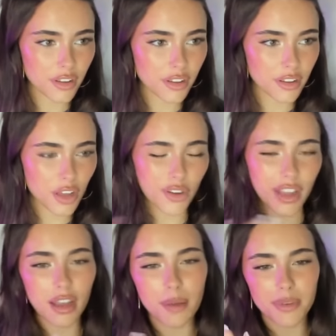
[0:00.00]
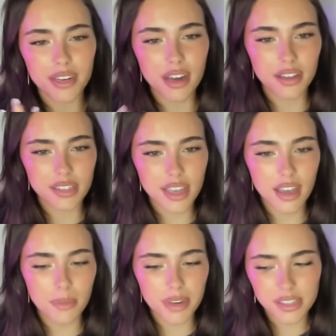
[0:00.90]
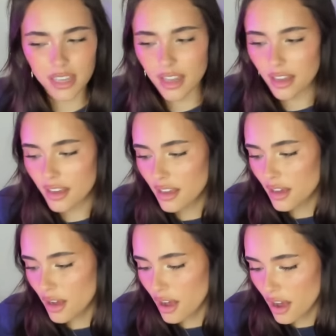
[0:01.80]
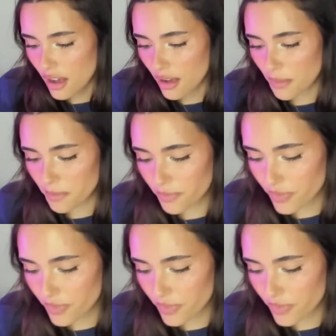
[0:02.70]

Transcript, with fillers: Okay, I'm going to not say. I'm going to say um